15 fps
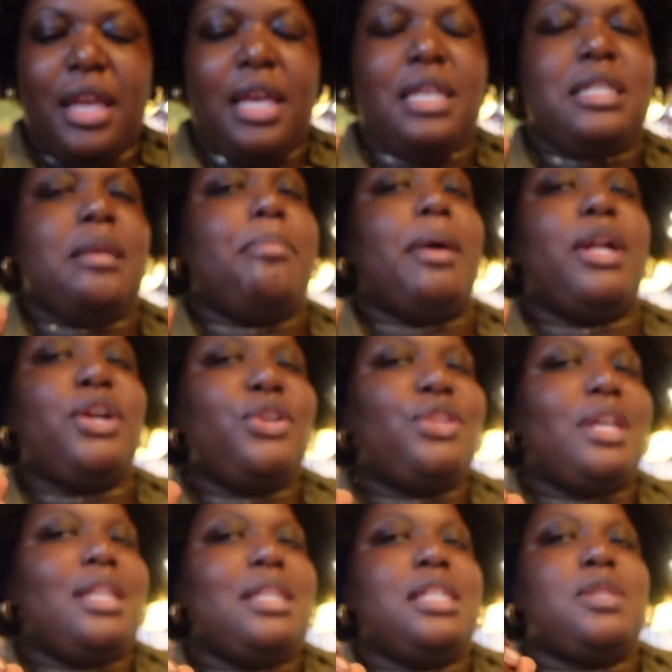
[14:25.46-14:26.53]
Is it better
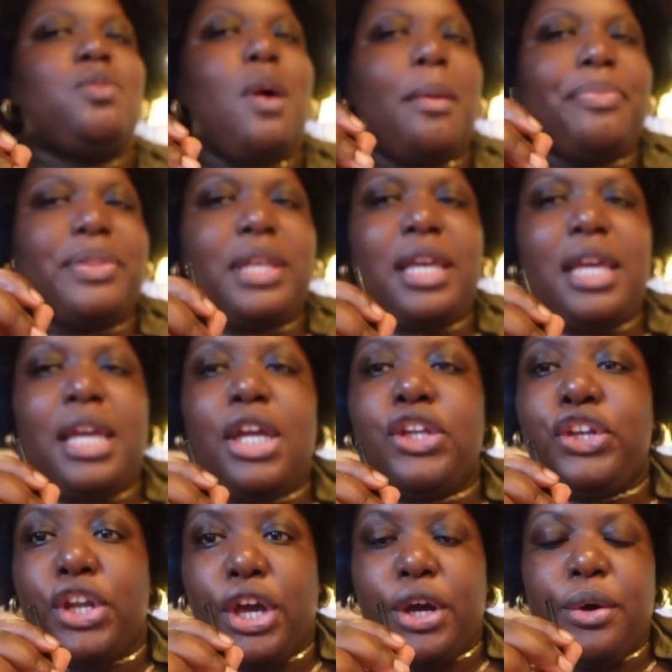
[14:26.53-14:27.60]
than the swamp thing?
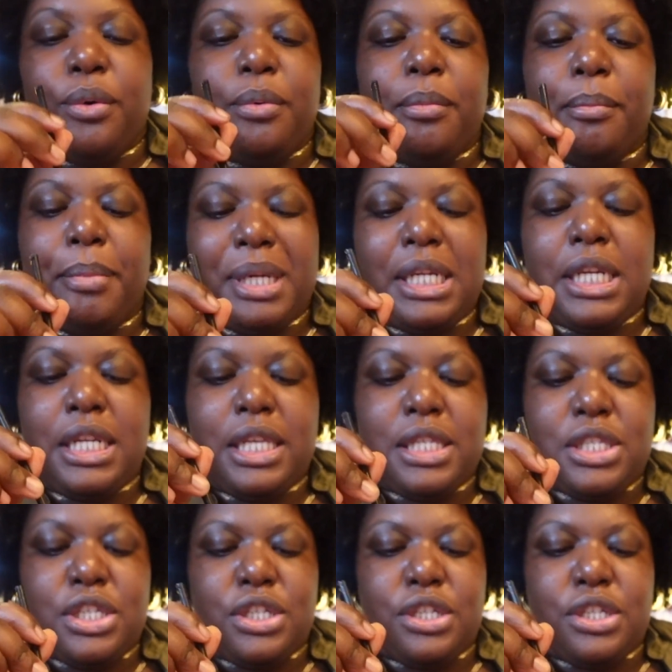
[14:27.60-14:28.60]
No, but it is